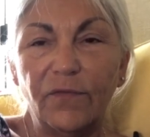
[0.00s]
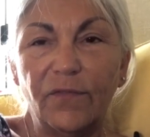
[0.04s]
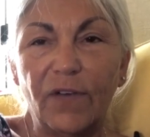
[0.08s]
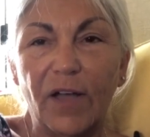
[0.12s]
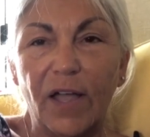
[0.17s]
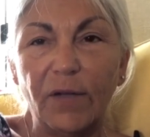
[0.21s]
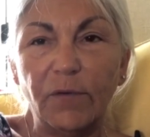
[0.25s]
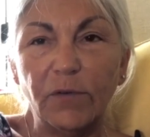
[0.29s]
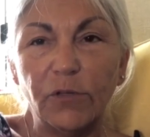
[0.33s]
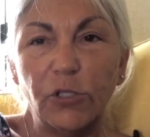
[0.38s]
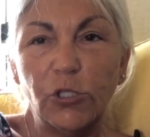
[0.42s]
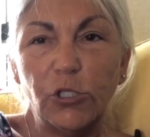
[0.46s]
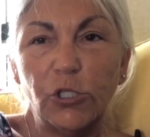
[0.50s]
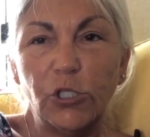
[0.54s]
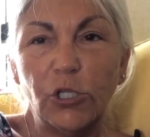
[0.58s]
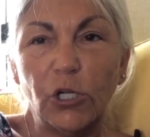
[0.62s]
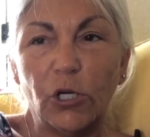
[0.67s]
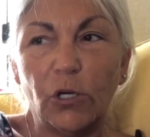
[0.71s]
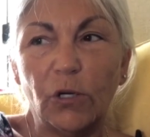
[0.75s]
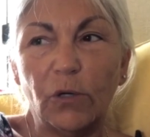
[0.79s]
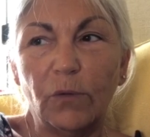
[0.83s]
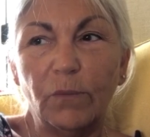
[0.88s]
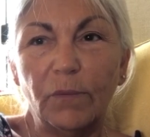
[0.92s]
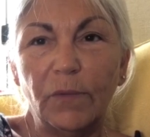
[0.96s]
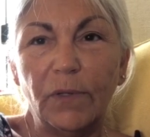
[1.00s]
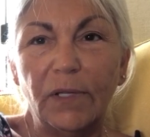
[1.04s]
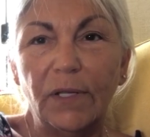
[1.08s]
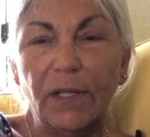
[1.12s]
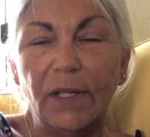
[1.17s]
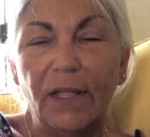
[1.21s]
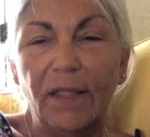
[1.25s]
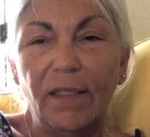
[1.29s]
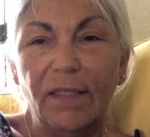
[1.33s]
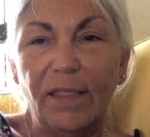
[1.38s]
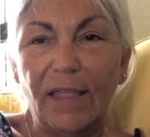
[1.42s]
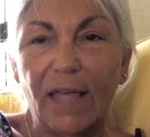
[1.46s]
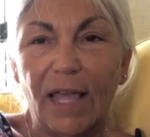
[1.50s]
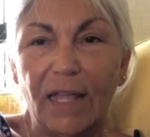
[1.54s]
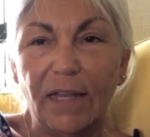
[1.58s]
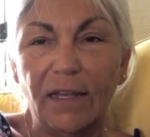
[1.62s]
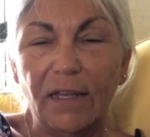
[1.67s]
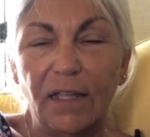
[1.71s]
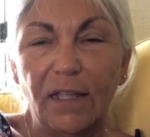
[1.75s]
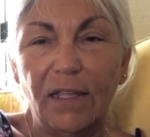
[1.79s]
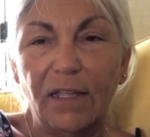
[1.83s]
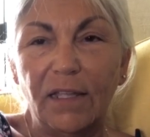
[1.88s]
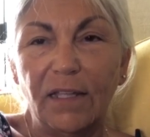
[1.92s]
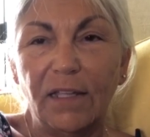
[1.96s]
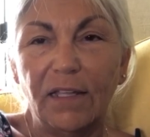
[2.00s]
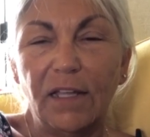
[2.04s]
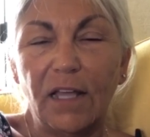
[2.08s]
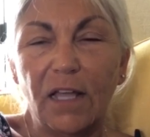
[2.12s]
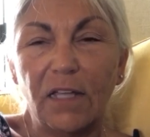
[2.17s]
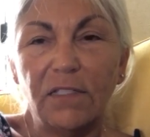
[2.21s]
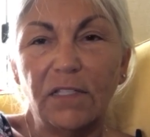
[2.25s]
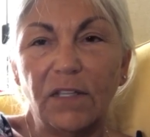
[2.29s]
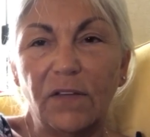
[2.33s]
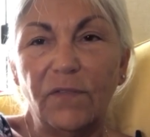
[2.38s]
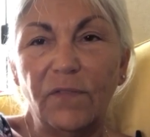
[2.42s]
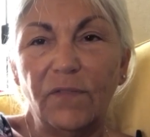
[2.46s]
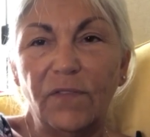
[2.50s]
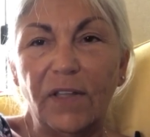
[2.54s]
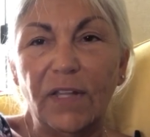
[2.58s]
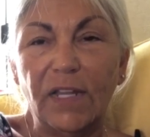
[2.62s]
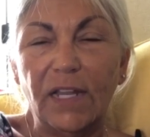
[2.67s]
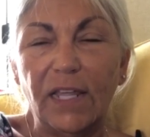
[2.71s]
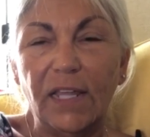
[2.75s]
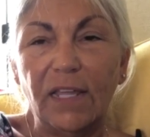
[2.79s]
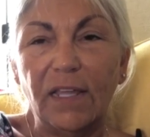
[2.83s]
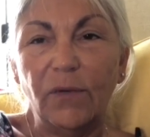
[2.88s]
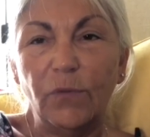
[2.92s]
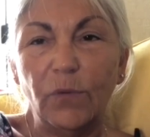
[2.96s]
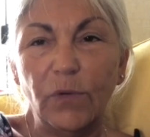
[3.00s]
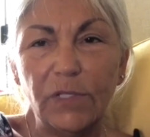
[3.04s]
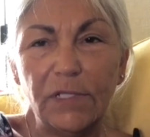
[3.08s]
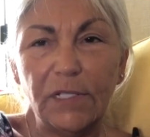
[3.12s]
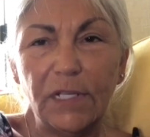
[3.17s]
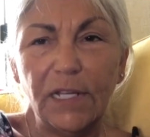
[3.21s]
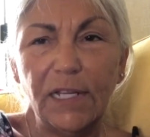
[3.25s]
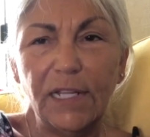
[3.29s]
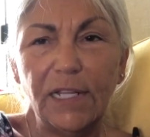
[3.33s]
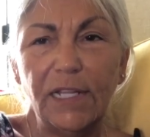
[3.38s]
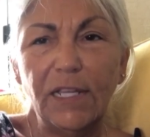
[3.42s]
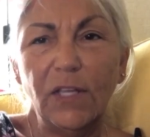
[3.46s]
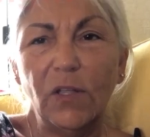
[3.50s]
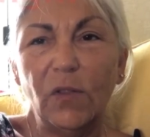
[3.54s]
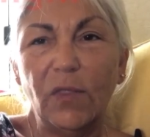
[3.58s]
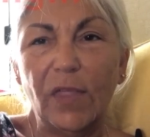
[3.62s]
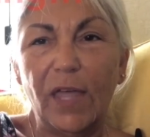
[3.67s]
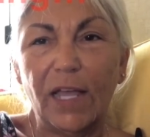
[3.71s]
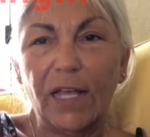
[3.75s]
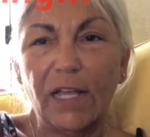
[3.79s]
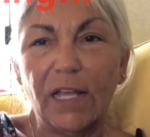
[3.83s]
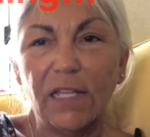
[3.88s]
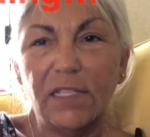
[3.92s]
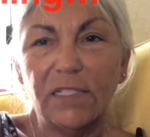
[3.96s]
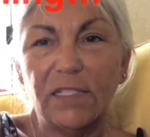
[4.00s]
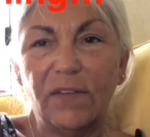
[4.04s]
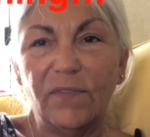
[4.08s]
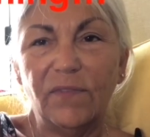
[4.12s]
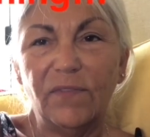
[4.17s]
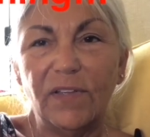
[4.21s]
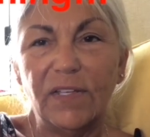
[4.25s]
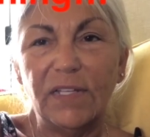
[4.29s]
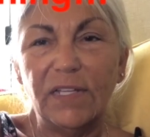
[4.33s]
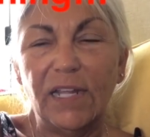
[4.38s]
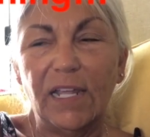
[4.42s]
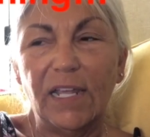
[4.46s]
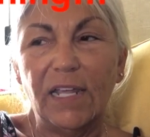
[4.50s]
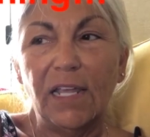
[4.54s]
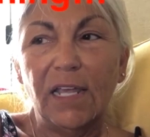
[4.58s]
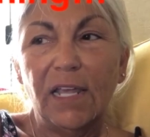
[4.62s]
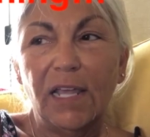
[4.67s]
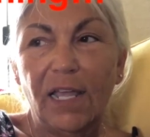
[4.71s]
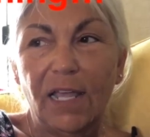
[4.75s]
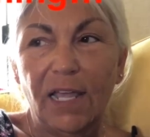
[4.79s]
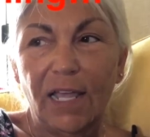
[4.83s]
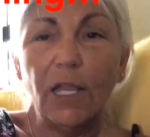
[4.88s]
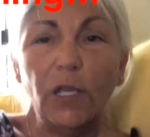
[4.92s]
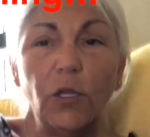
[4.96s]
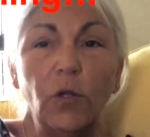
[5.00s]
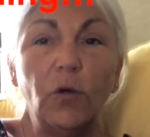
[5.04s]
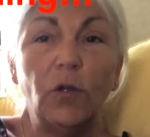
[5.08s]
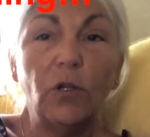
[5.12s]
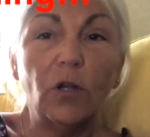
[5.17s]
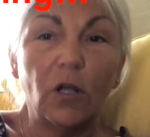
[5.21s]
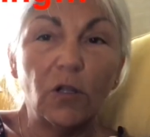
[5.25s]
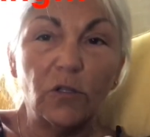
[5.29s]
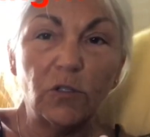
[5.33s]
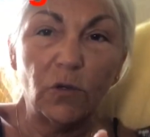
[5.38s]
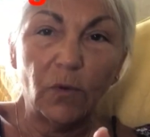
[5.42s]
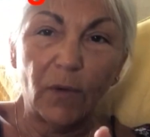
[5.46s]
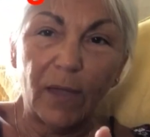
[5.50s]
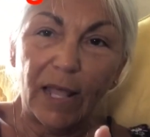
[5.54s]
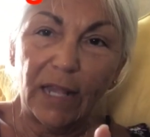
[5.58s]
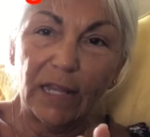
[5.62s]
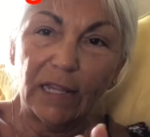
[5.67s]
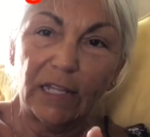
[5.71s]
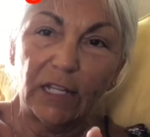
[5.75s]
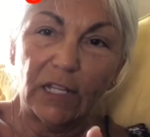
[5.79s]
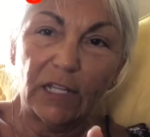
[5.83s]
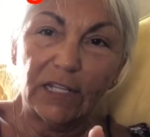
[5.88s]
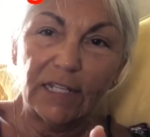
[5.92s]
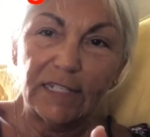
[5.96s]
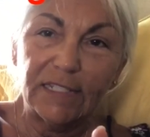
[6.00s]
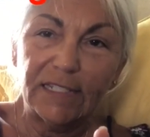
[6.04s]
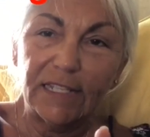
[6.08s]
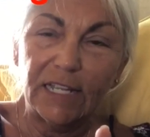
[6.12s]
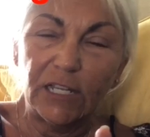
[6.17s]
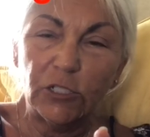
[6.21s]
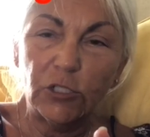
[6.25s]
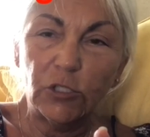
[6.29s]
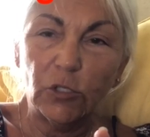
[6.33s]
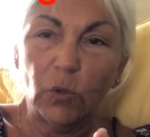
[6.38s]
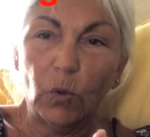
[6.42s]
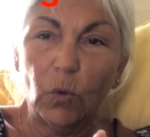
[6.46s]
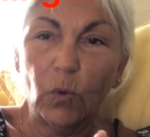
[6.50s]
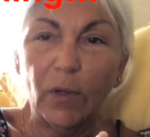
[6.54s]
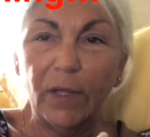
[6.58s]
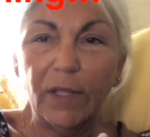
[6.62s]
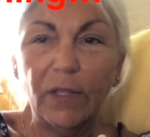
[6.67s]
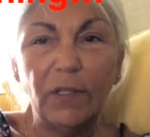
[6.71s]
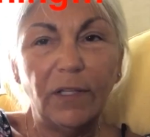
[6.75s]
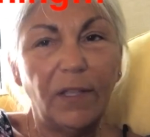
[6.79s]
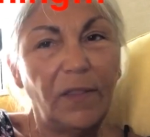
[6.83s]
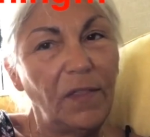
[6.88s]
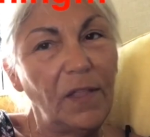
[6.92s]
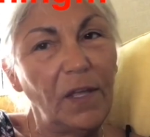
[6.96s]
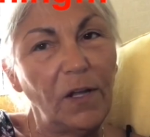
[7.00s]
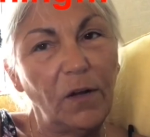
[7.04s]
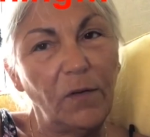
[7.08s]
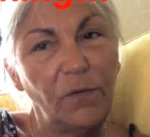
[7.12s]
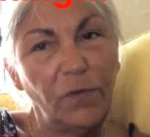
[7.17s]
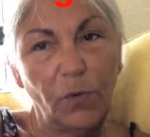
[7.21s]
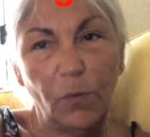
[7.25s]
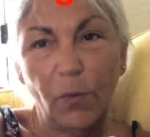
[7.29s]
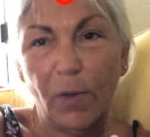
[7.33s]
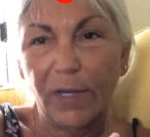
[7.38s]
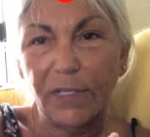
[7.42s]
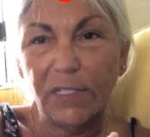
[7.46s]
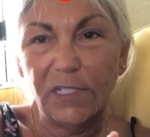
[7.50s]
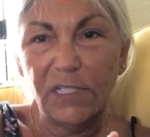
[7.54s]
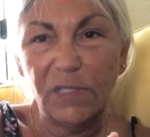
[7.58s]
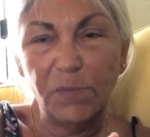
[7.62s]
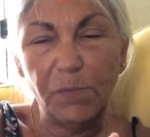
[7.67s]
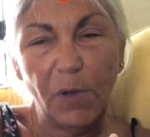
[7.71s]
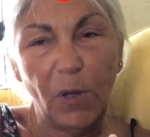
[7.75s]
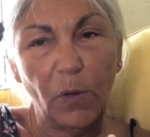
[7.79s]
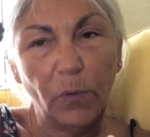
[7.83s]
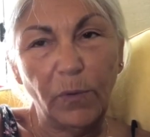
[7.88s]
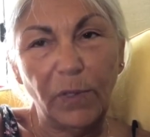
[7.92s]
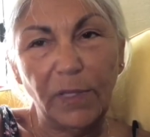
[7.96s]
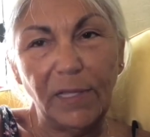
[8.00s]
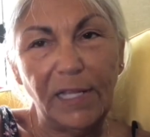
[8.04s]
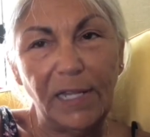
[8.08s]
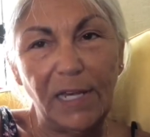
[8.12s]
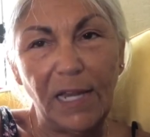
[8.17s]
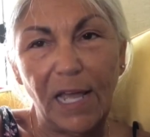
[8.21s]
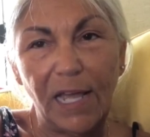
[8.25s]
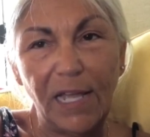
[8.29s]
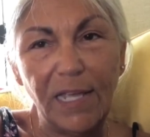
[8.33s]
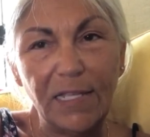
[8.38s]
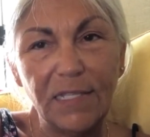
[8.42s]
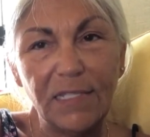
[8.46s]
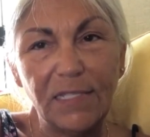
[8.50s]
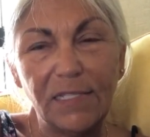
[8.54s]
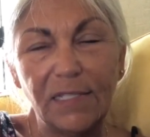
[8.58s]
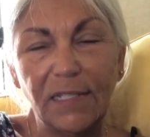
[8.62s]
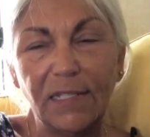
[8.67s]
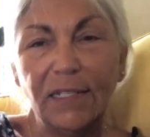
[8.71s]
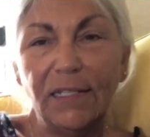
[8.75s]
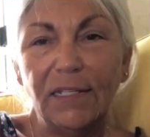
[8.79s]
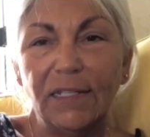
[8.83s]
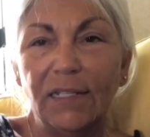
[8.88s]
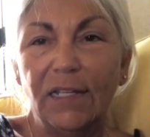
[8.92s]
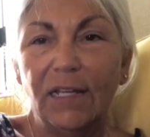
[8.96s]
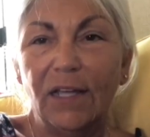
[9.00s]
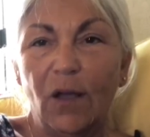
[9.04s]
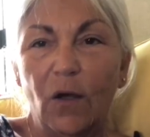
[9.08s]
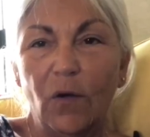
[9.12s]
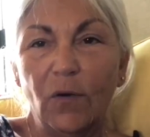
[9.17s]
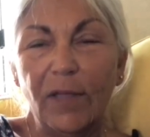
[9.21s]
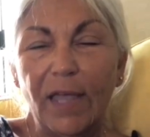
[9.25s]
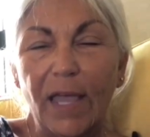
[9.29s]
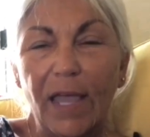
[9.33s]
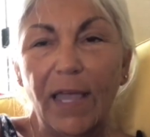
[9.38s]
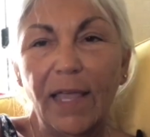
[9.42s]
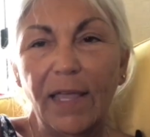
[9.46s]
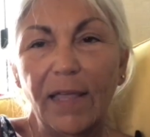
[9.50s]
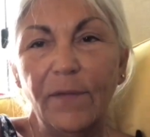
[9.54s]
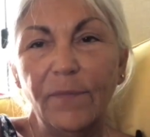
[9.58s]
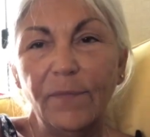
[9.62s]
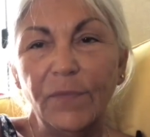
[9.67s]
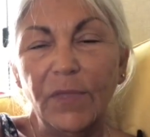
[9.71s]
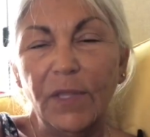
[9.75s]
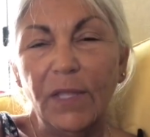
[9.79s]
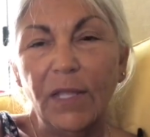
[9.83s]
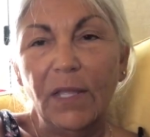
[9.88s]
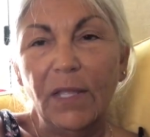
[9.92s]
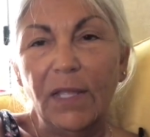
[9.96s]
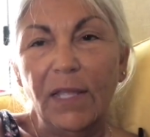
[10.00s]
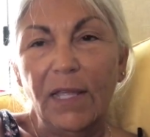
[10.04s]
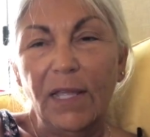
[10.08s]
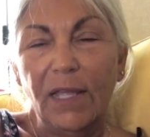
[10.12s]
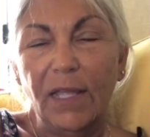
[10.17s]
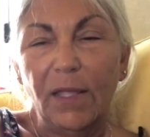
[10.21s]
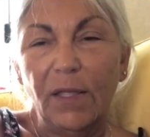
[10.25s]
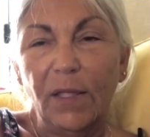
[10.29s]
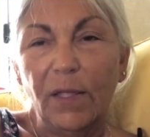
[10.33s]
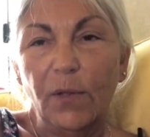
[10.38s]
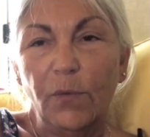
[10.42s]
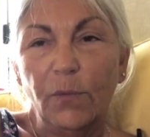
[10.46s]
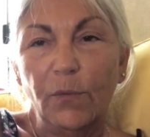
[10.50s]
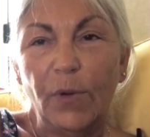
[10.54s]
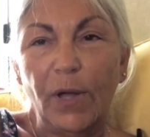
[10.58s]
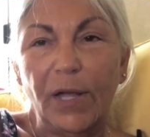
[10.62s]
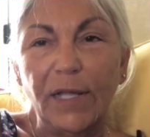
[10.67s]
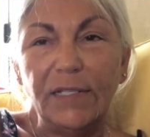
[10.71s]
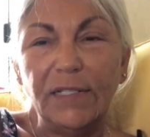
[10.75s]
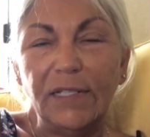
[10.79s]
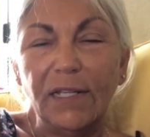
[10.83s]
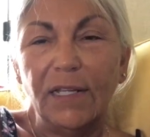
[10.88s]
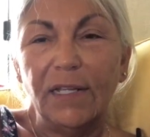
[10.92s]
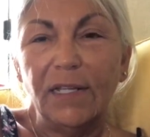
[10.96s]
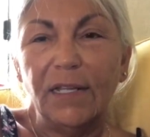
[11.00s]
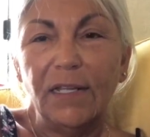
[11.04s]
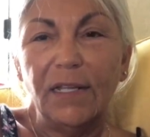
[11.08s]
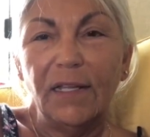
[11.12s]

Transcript: virus germ, that Cousin Vinny? What's going to kill that Cousin Vinny? You can also add a little essential oil in there if you want it to smell really nice, okay? But